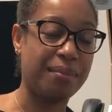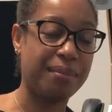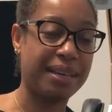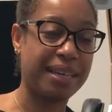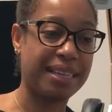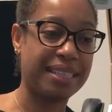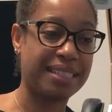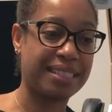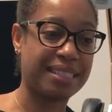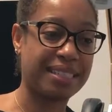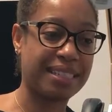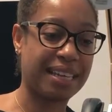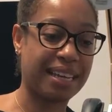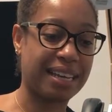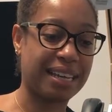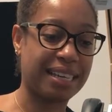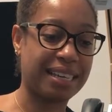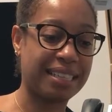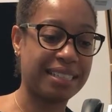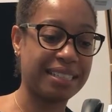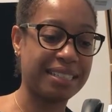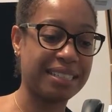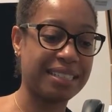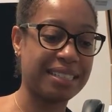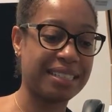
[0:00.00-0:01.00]
in
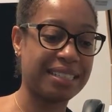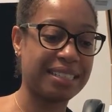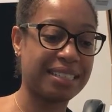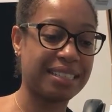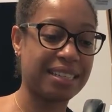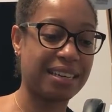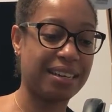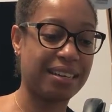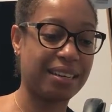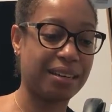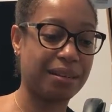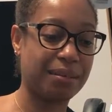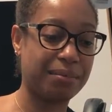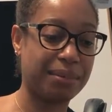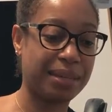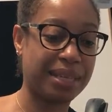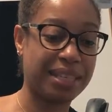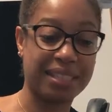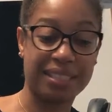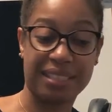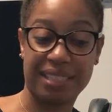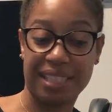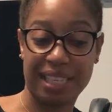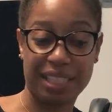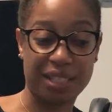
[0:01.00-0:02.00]
science
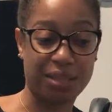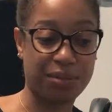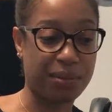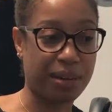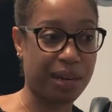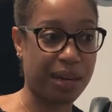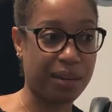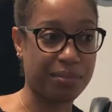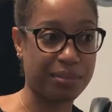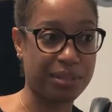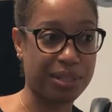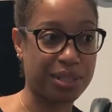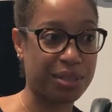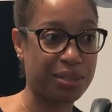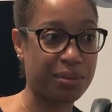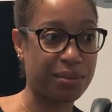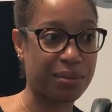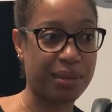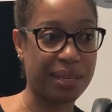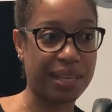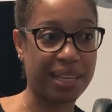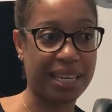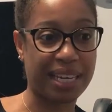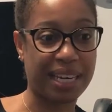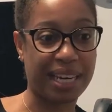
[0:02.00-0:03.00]
because that's what I was
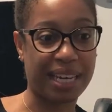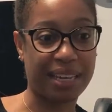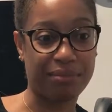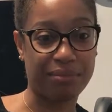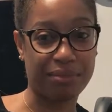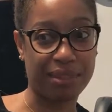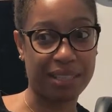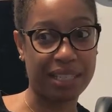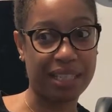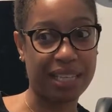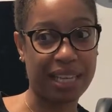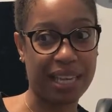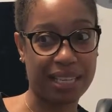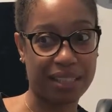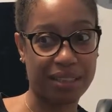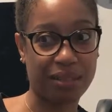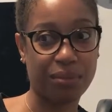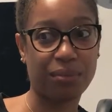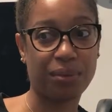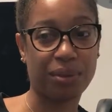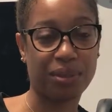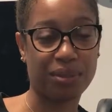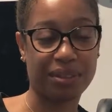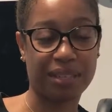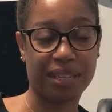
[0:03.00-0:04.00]
doing, and I really liked
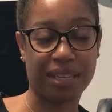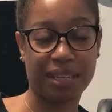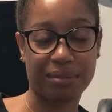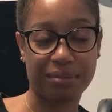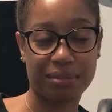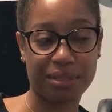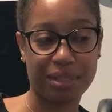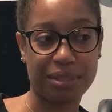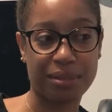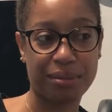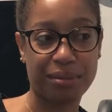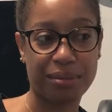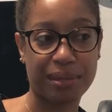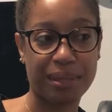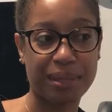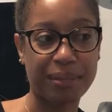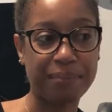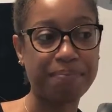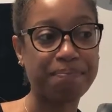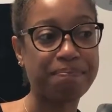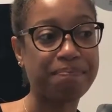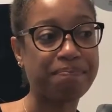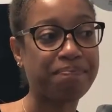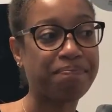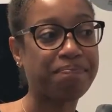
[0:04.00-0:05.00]
the work that I was
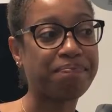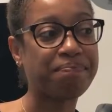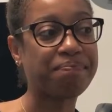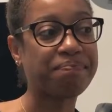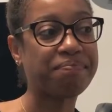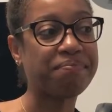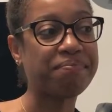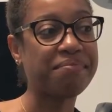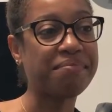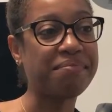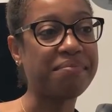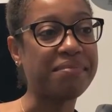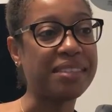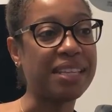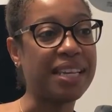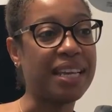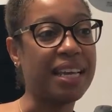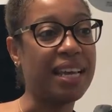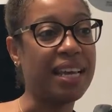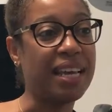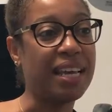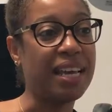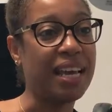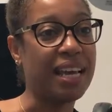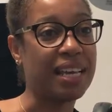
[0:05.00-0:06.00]
doing.
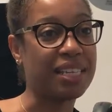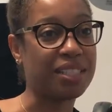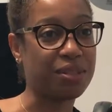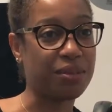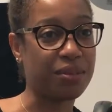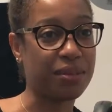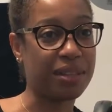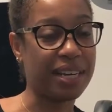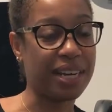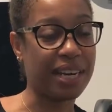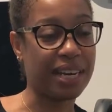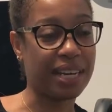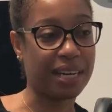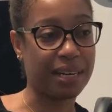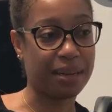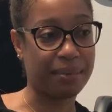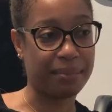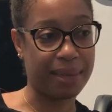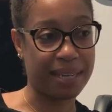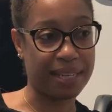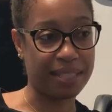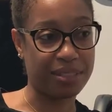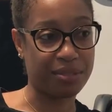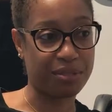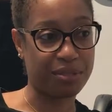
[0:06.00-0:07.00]
And so then I got a
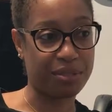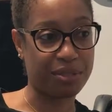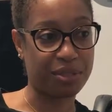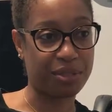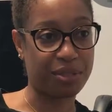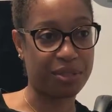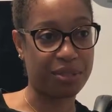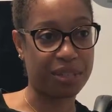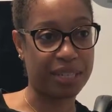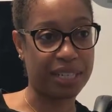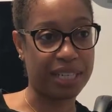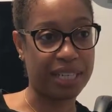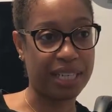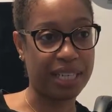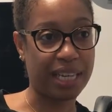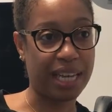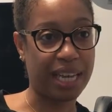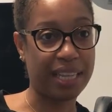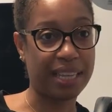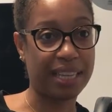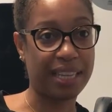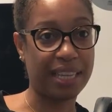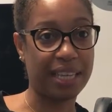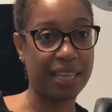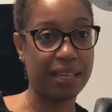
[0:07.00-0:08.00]
master's degree,
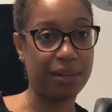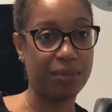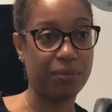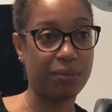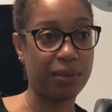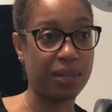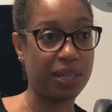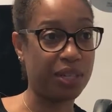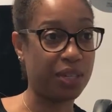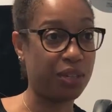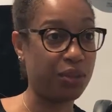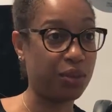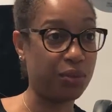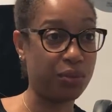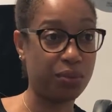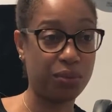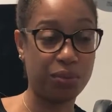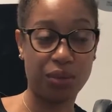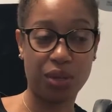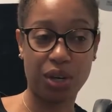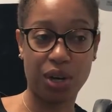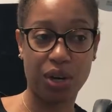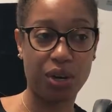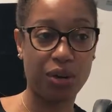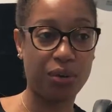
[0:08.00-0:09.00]
and then when
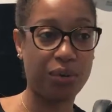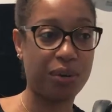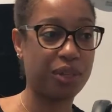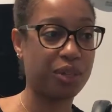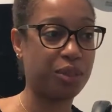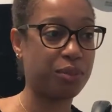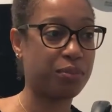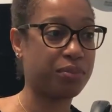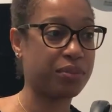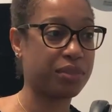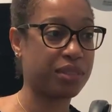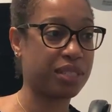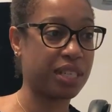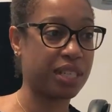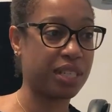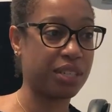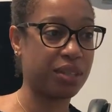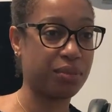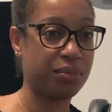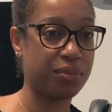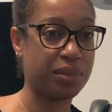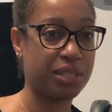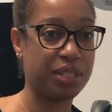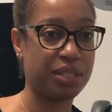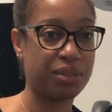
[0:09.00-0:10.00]
you go and you present
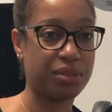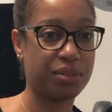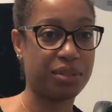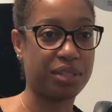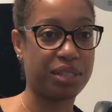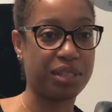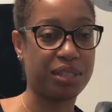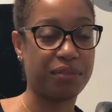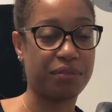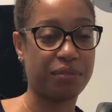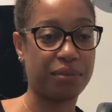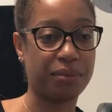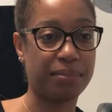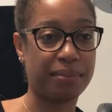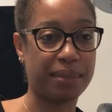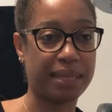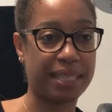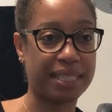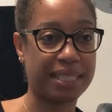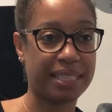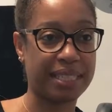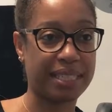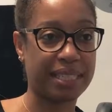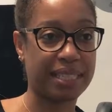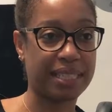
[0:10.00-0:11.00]
your research different
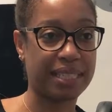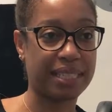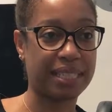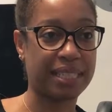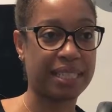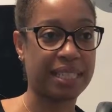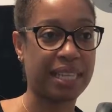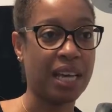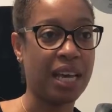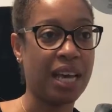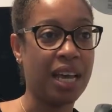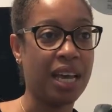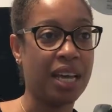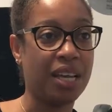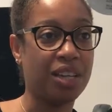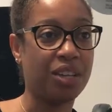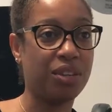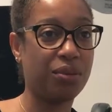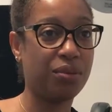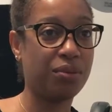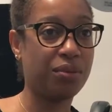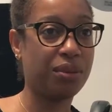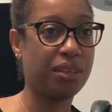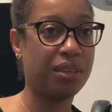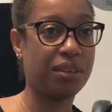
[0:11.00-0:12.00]
places,
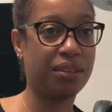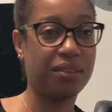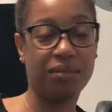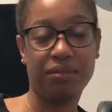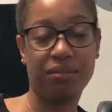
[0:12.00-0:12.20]
you